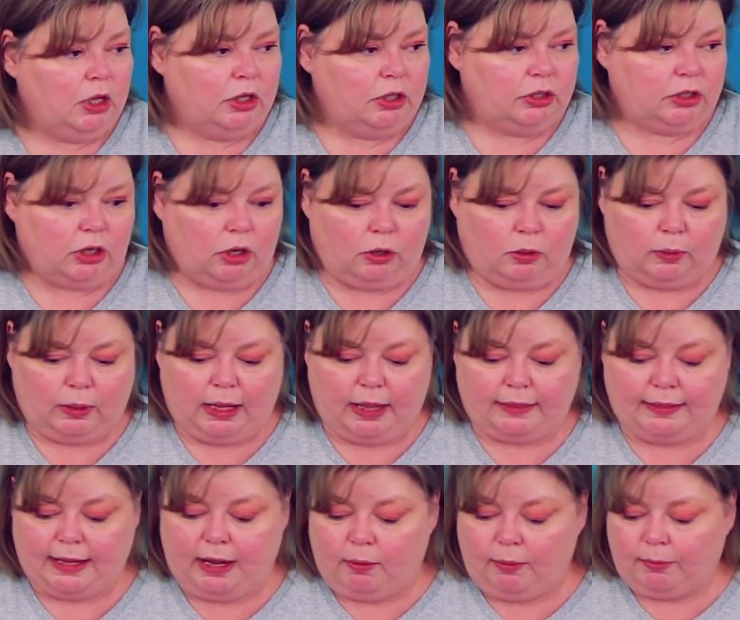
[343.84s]
So,
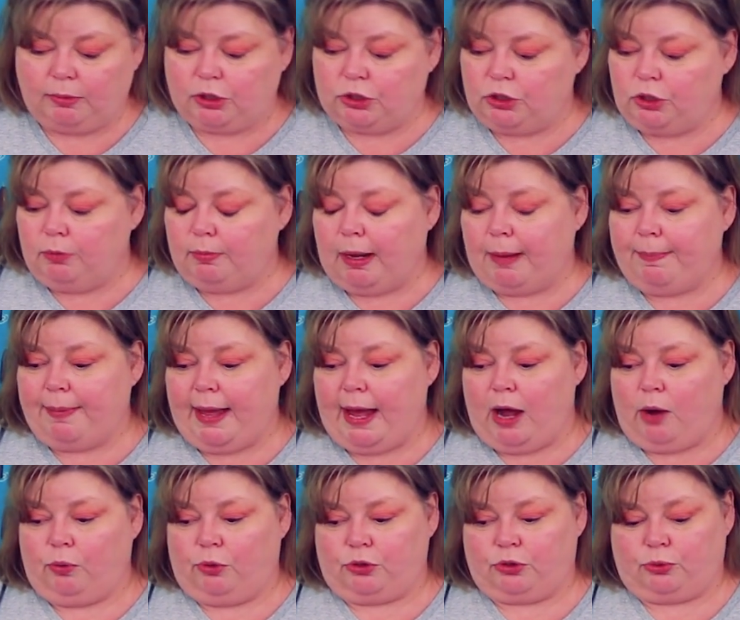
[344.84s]
and now I'm going to do my
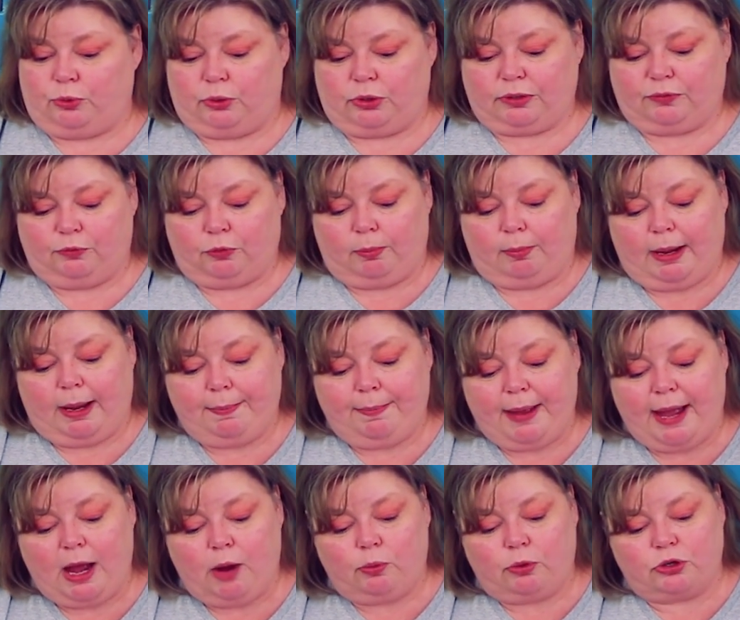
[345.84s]
power source. For my
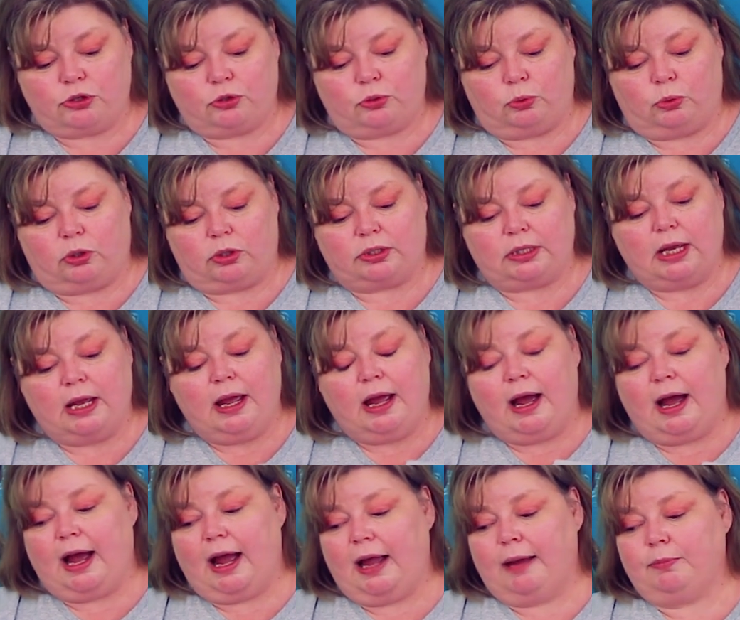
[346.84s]
power source,
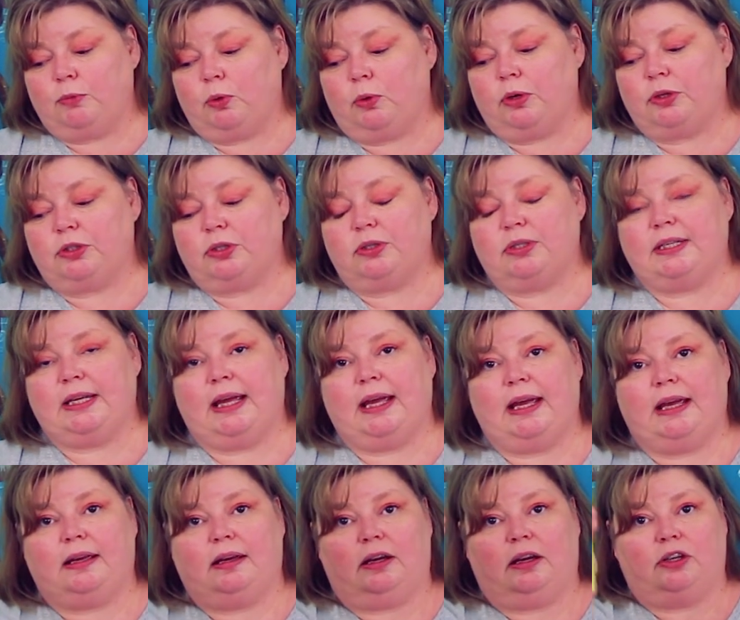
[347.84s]
I'm going to
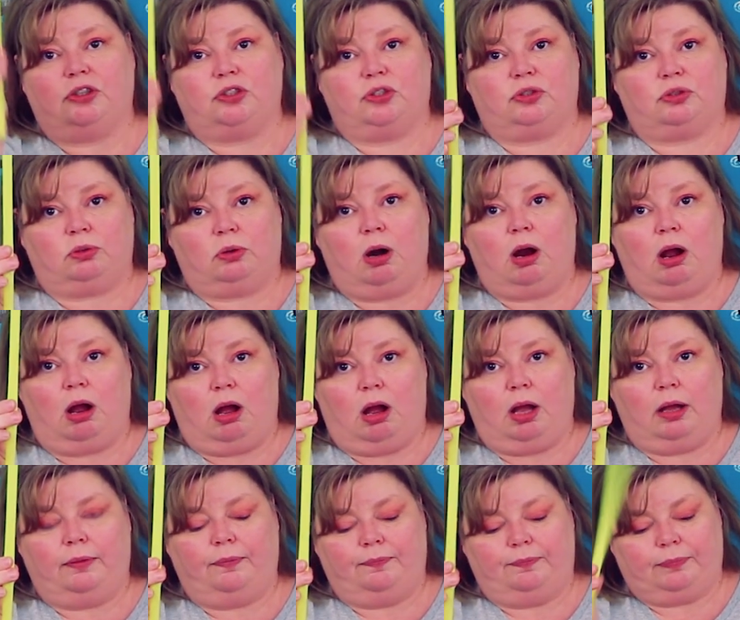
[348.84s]
take a
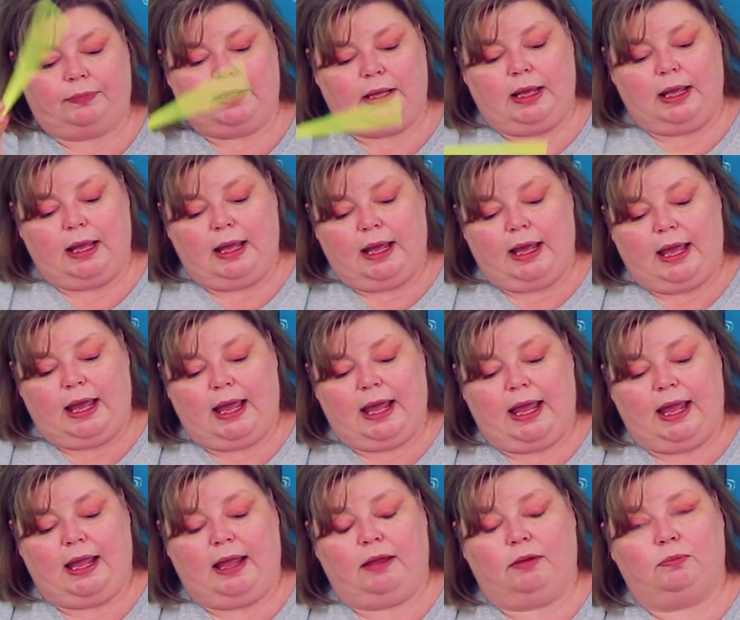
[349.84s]
straw
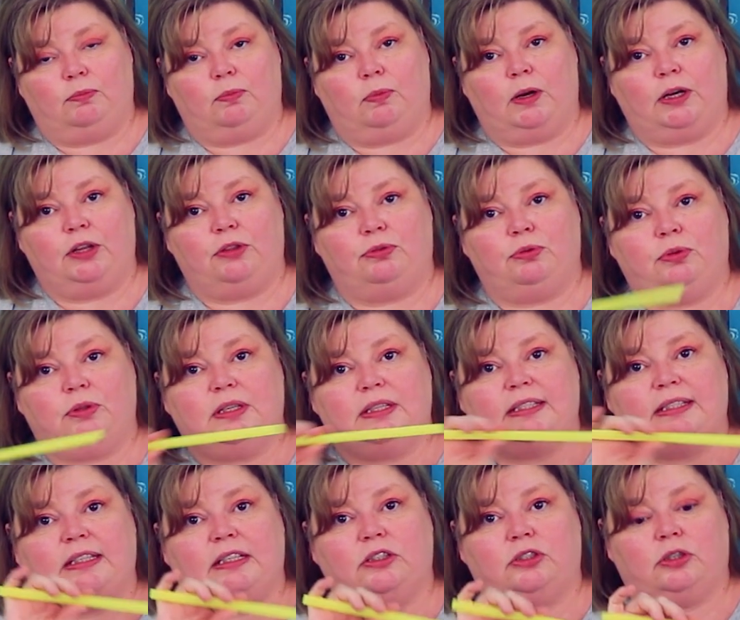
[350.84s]
and run it through the
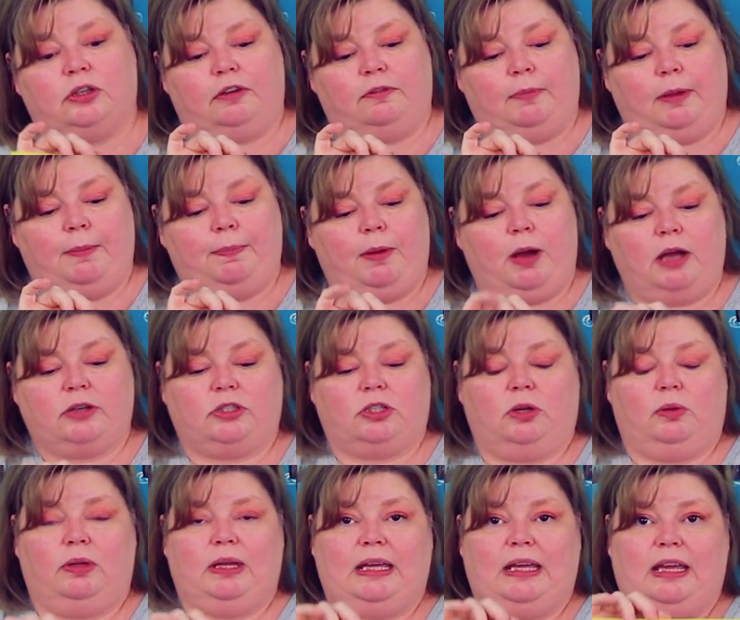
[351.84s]
center of my box
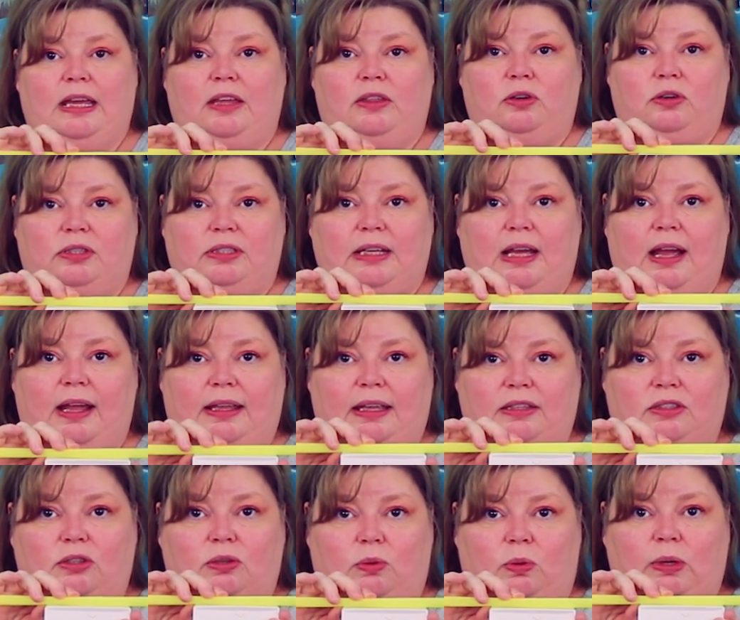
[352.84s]
so either side,
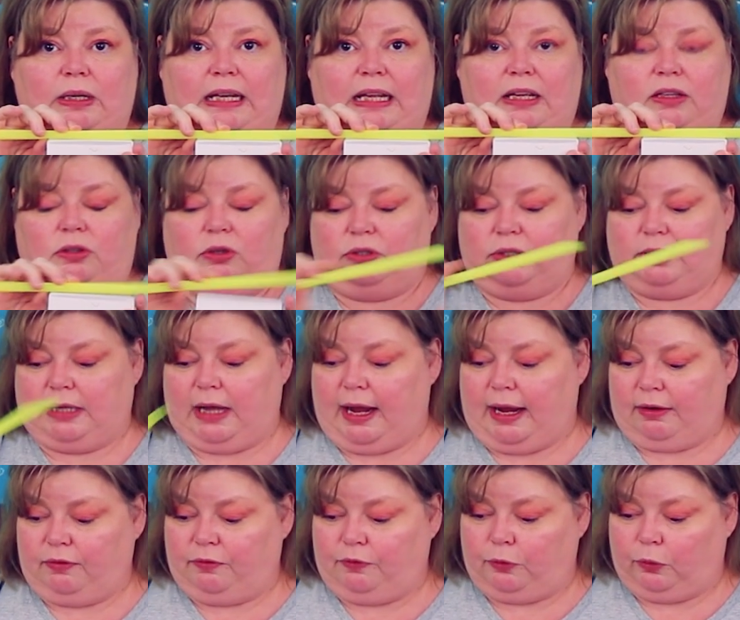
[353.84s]
it's on either
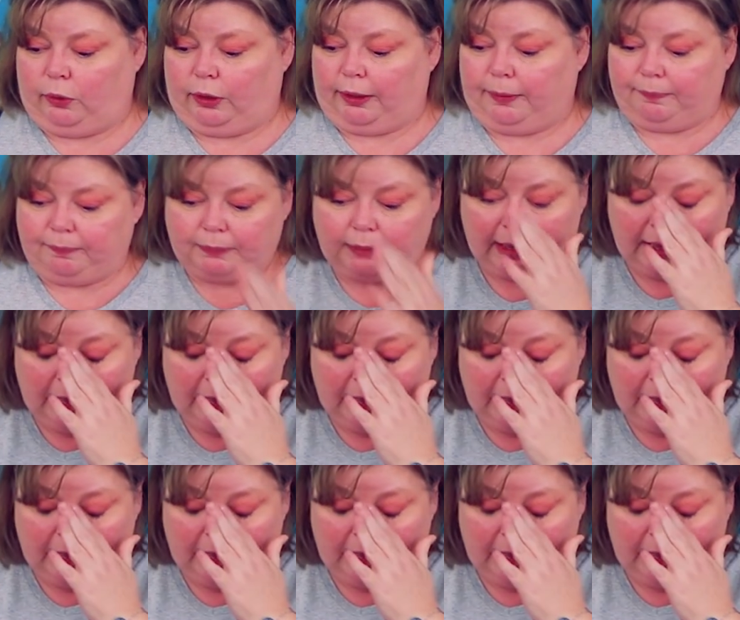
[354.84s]
side for it.